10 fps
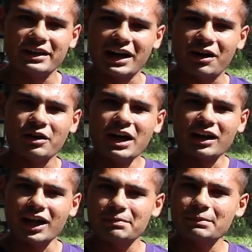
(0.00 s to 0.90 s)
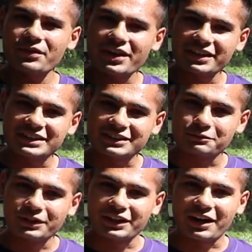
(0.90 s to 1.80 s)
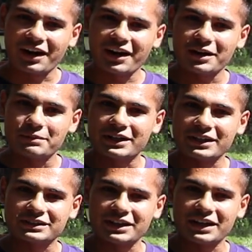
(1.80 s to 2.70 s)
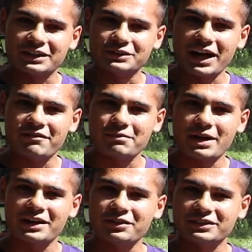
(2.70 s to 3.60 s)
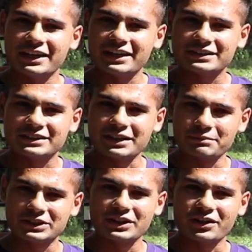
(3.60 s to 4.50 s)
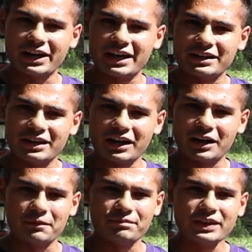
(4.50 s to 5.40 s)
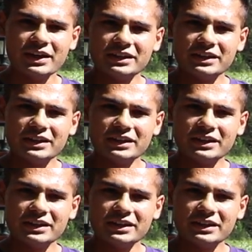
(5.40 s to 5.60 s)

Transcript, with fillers: Now, a lot of people think this is really hard because uh, driving manual takes some skill and um,